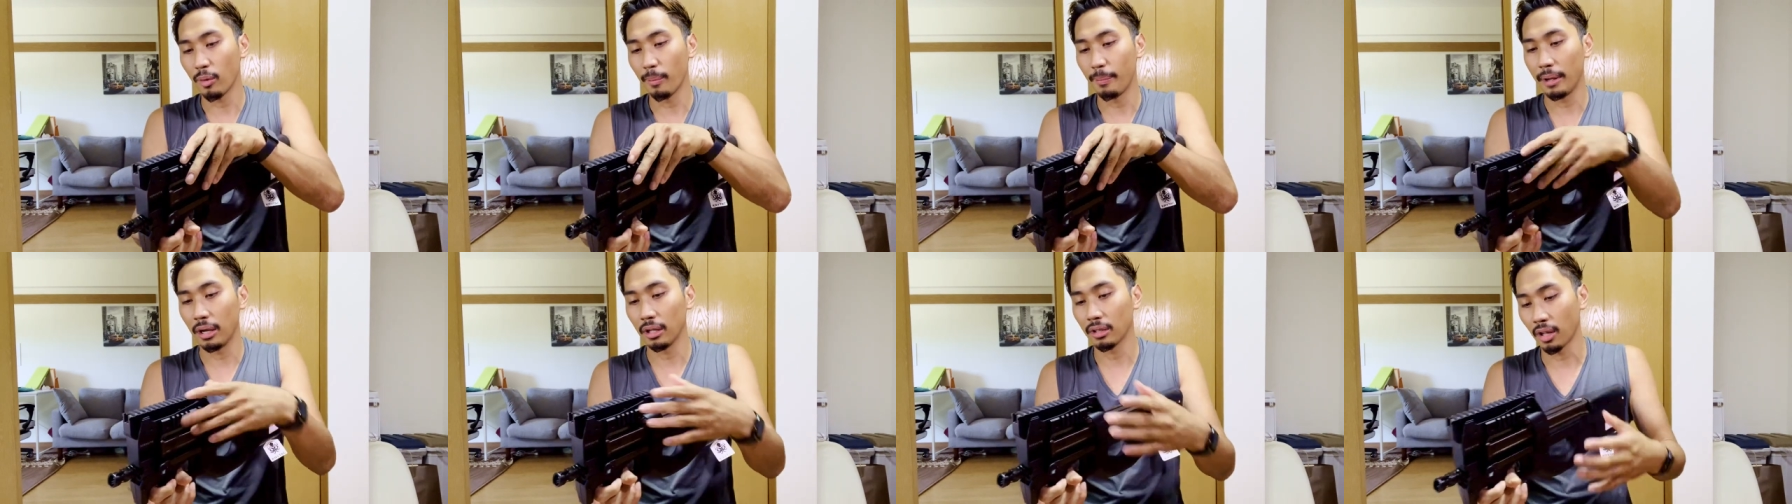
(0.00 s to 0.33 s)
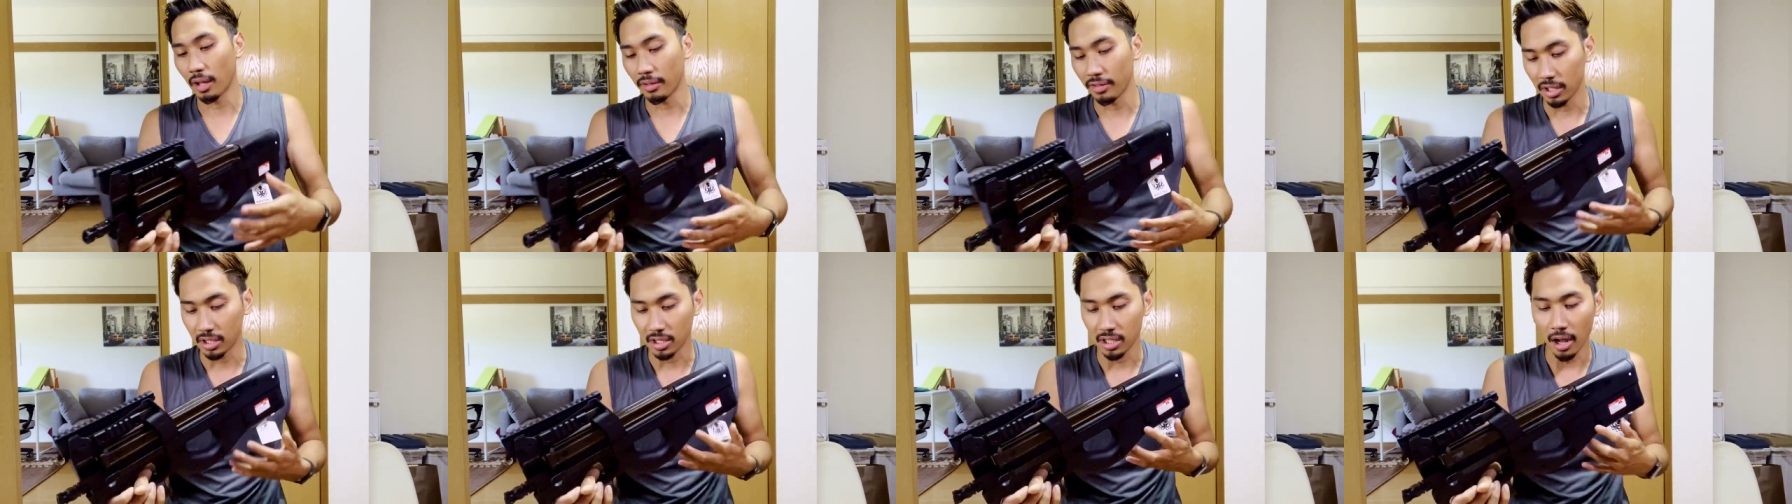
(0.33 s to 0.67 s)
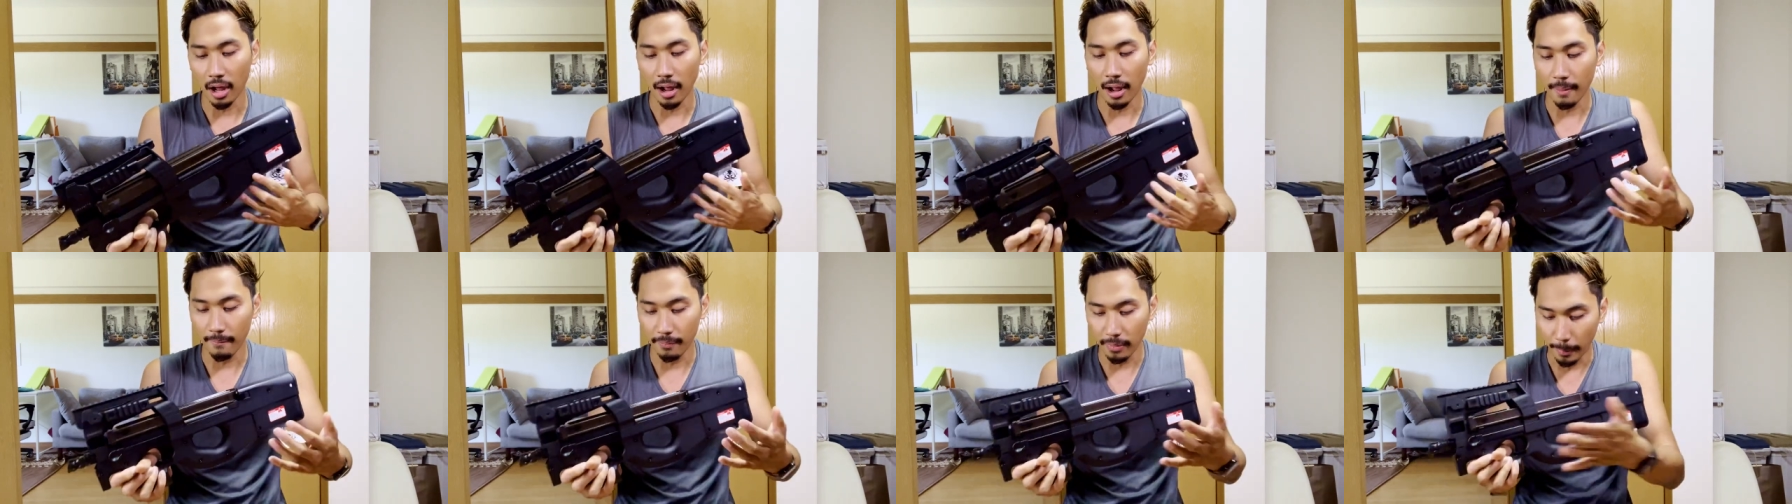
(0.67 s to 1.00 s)
build on the
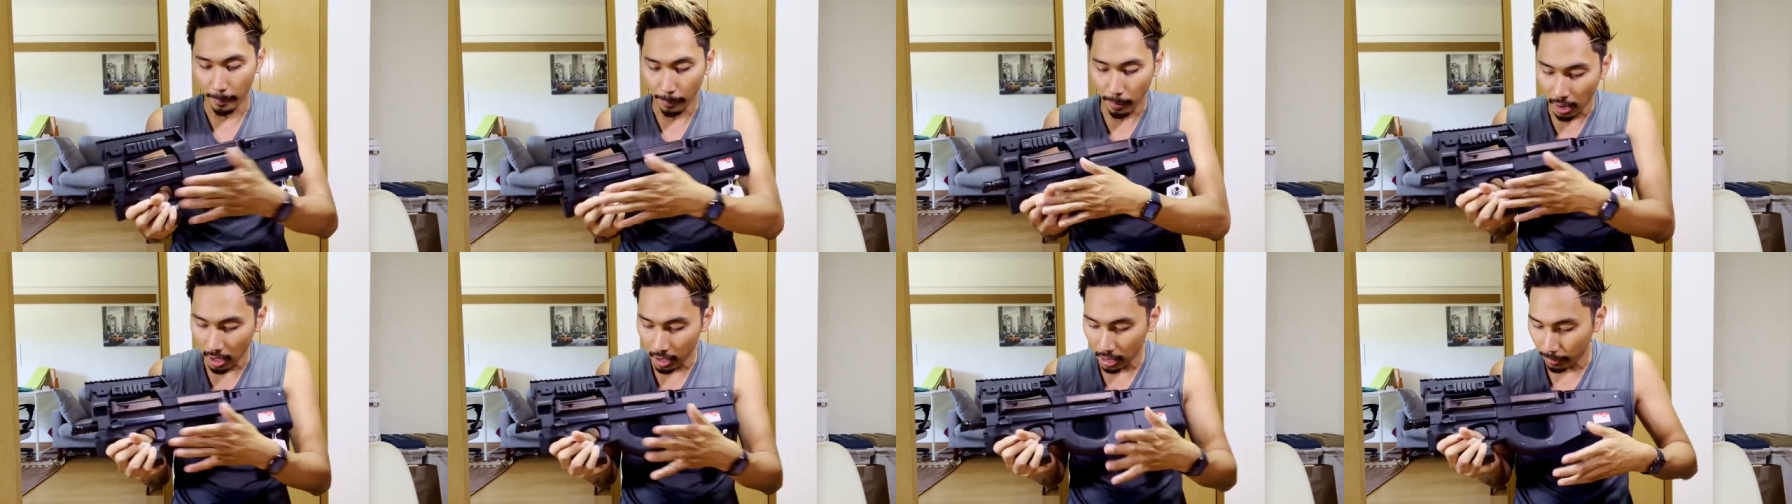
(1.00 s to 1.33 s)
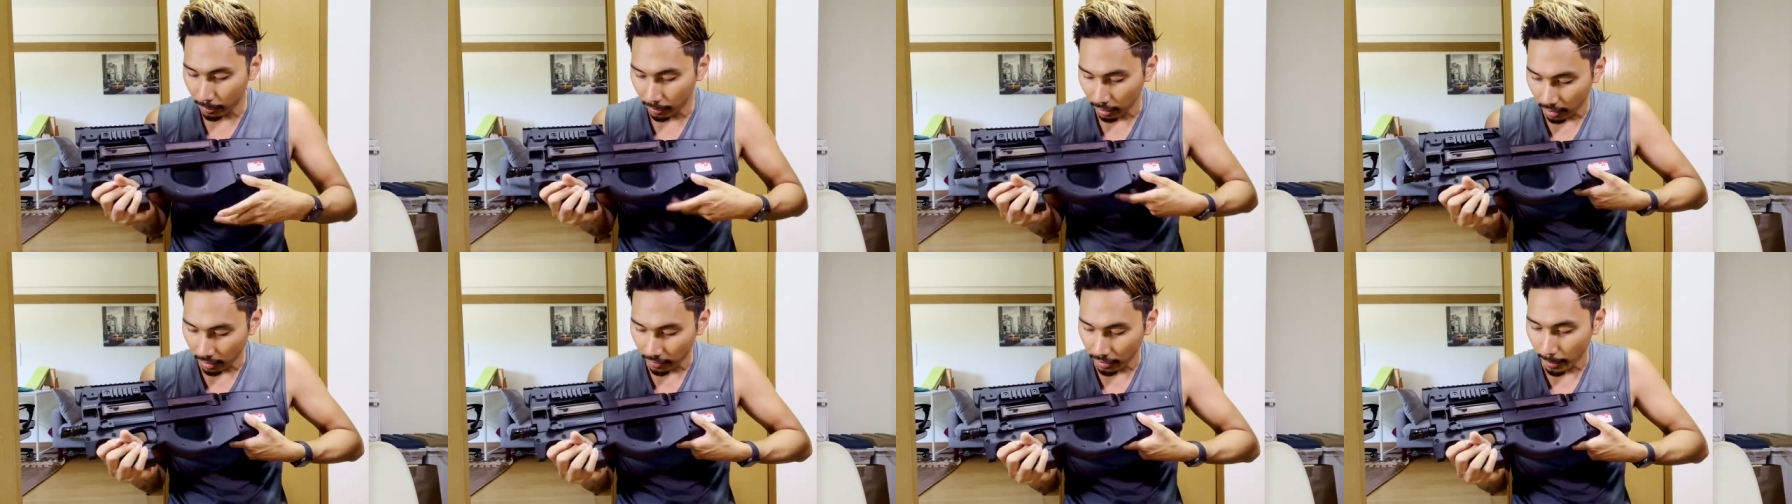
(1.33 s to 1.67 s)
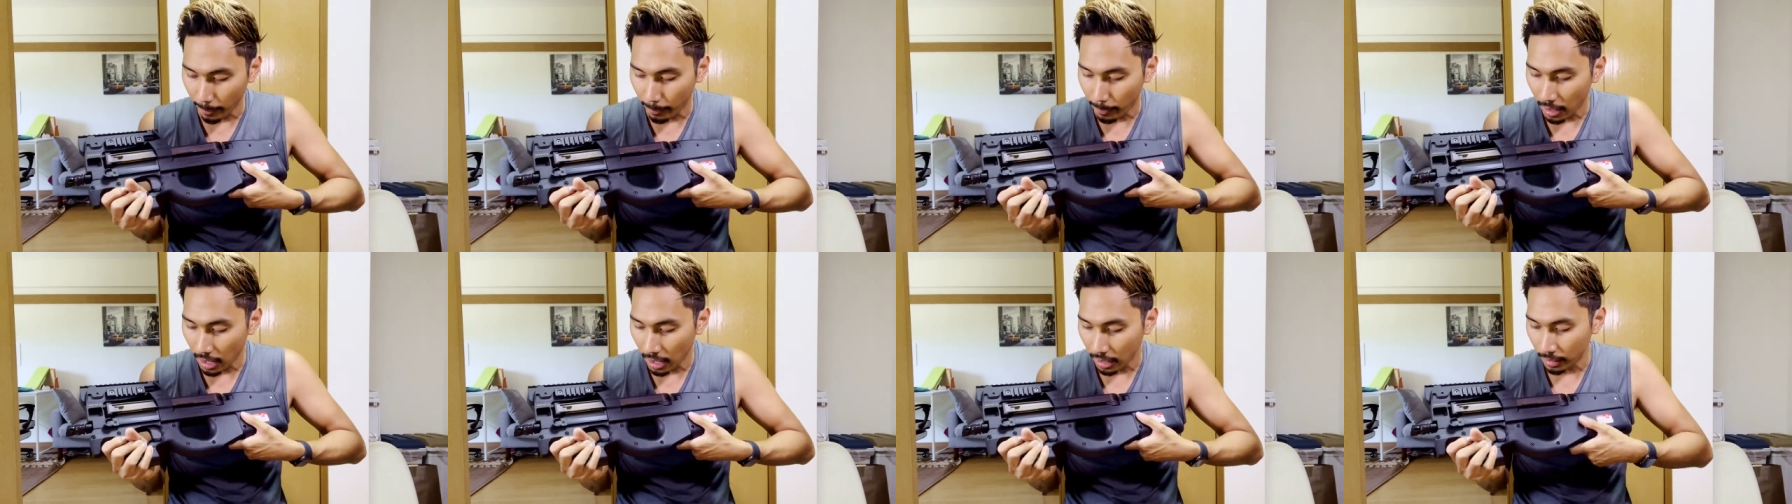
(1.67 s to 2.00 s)
top, the polymer on the
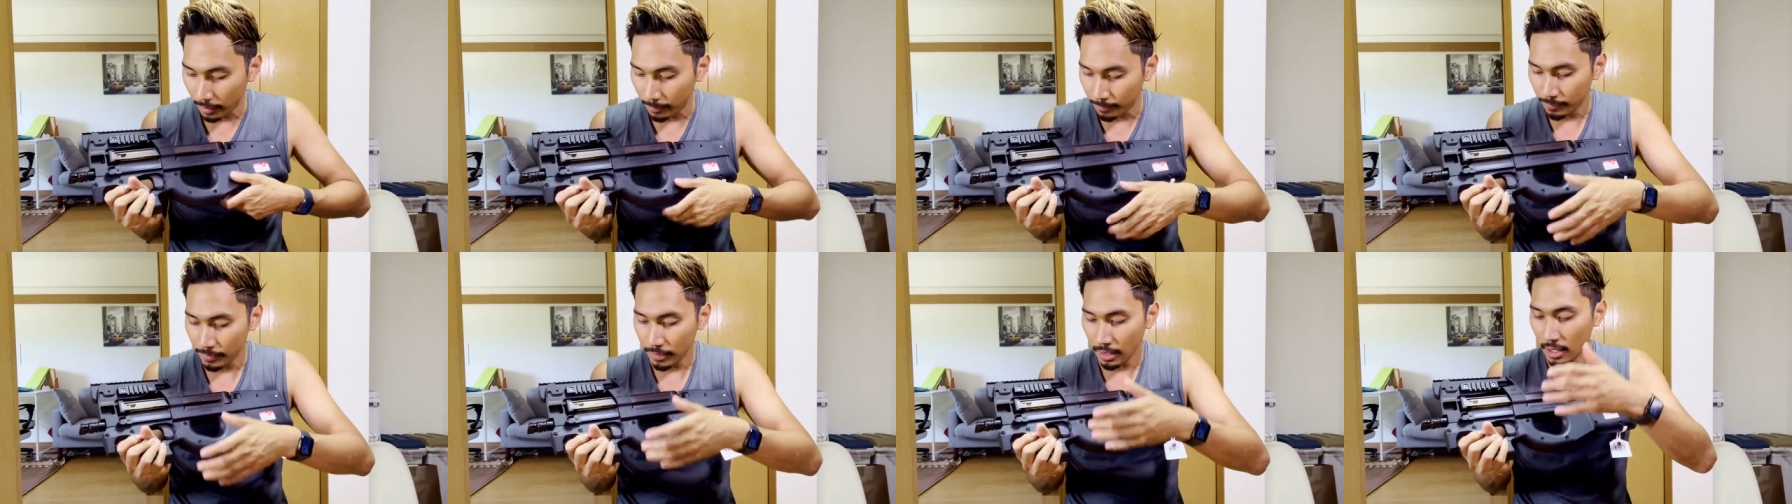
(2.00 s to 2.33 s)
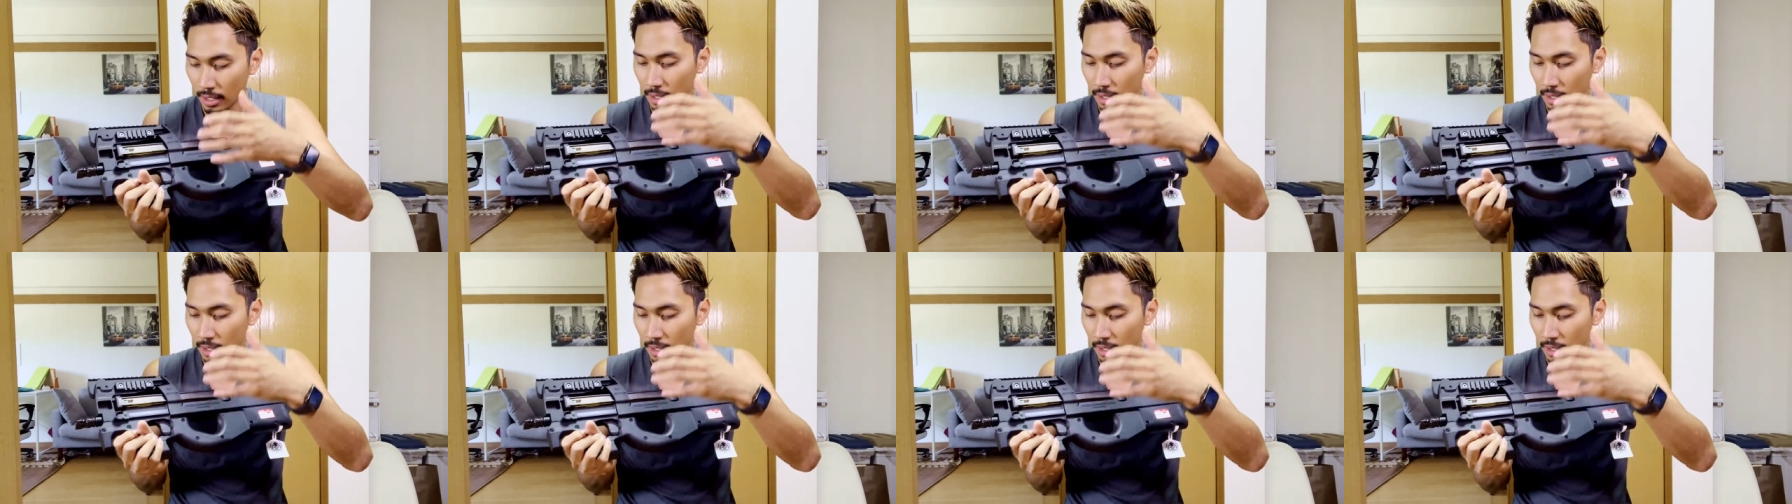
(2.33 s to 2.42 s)
bottom,